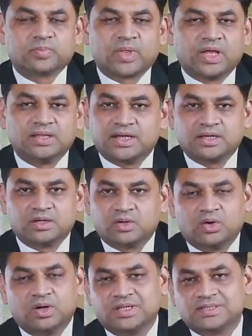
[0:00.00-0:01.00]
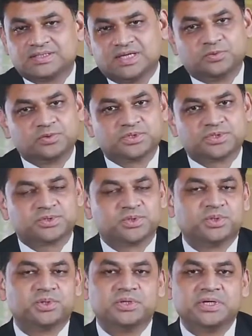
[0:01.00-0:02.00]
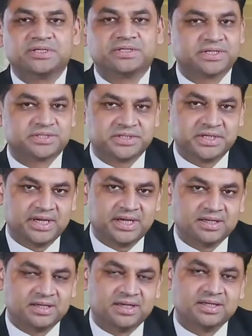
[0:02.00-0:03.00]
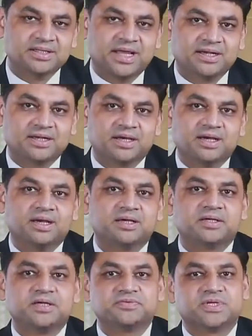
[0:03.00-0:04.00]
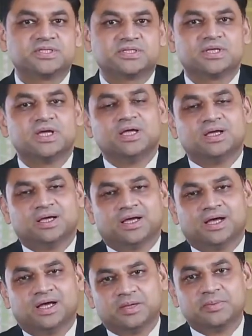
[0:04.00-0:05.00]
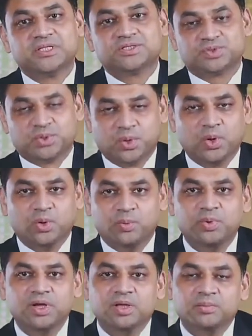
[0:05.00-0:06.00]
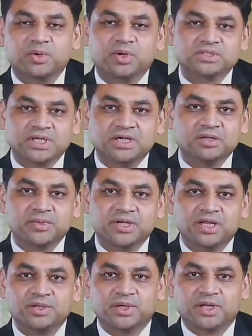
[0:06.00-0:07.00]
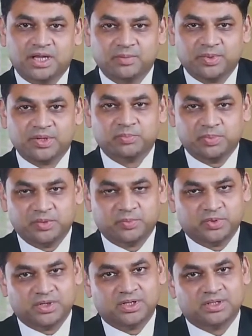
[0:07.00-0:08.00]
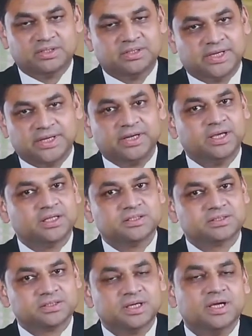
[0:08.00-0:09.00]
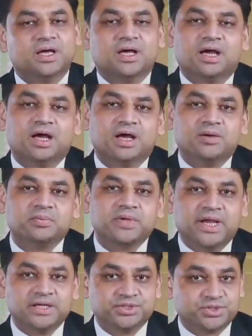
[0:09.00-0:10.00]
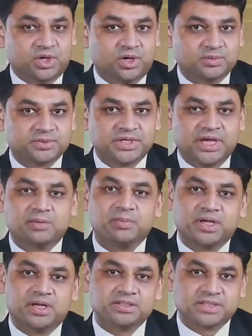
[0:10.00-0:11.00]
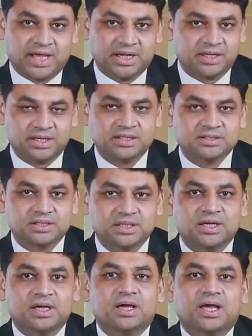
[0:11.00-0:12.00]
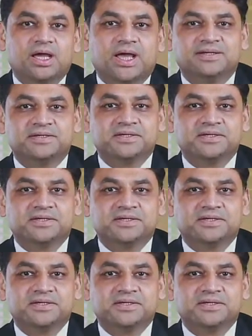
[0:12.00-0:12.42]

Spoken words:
That all sounds so interesting, and that gives us immense hope, because ultimately you are helping people, Indians, get jobs, get better salaries, and